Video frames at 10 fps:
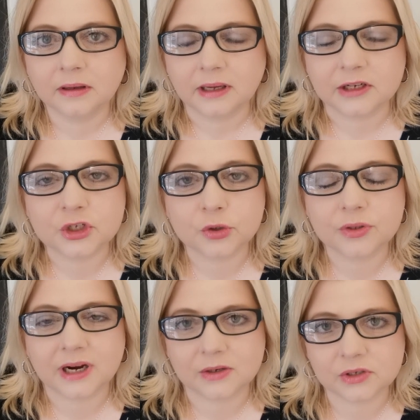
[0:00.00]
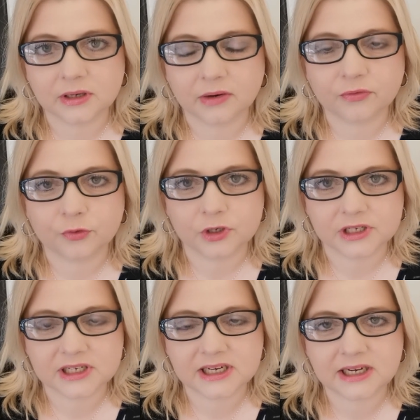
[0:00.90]
In
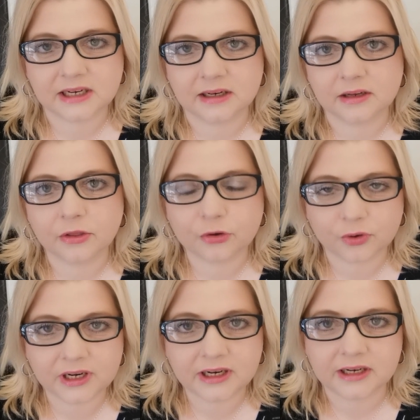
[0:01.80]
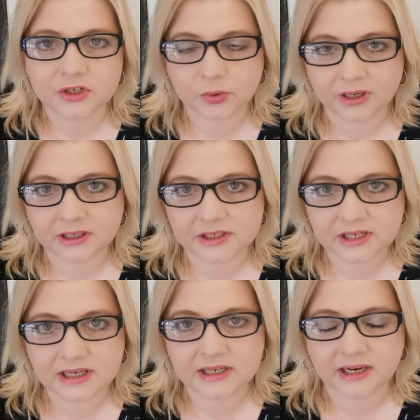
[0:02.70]
2014, 3 Israeli
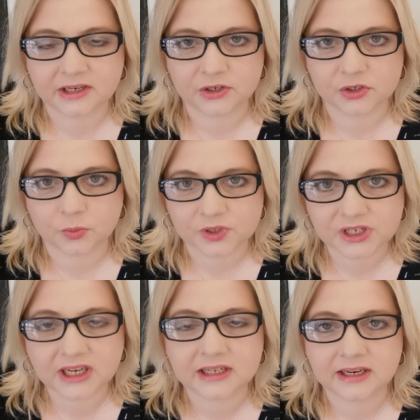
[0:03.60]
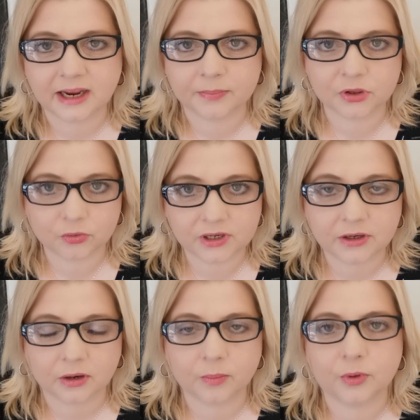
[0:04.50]
teenagers was kidnapped, 3
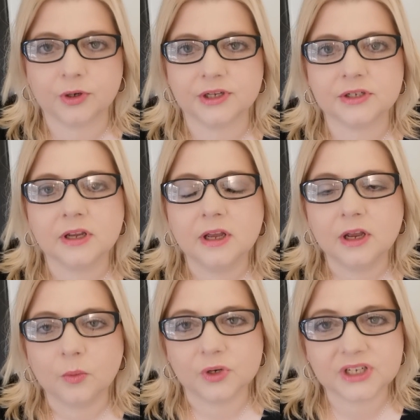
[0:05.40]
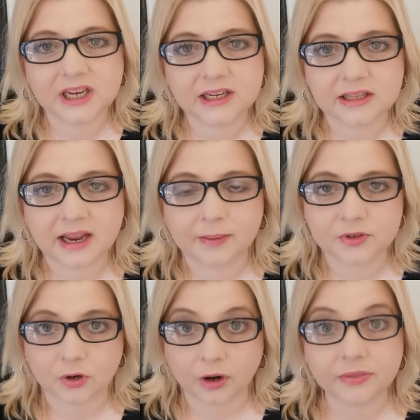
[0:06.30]
young boys was
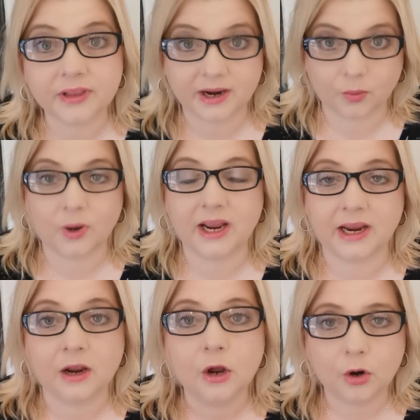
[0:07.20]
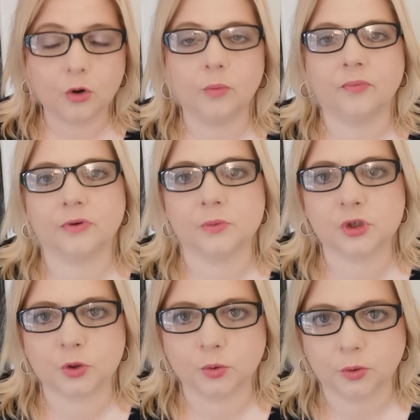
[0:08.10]
kidnapped on their way home from
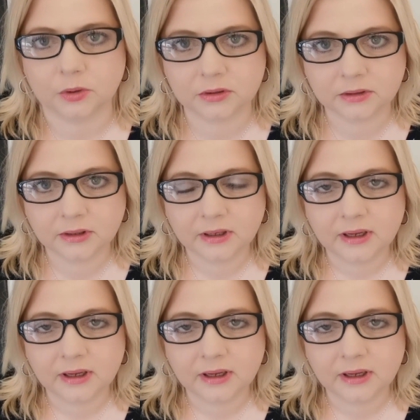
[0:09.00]
school.